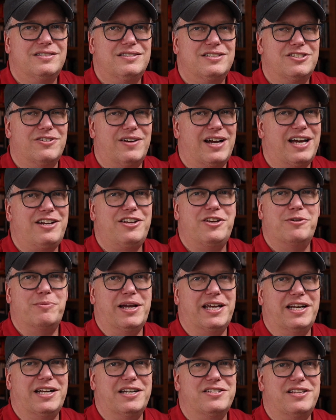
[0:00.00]
So how do you
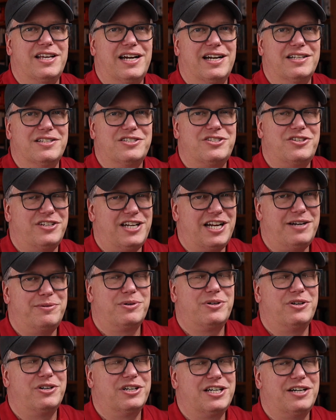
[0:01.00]
manage that? So today we're
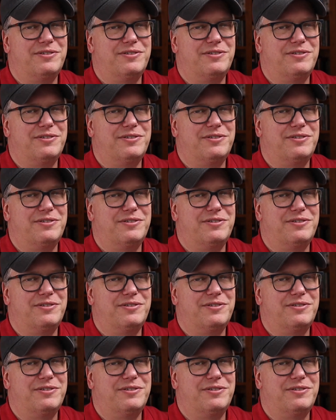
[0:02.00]
going to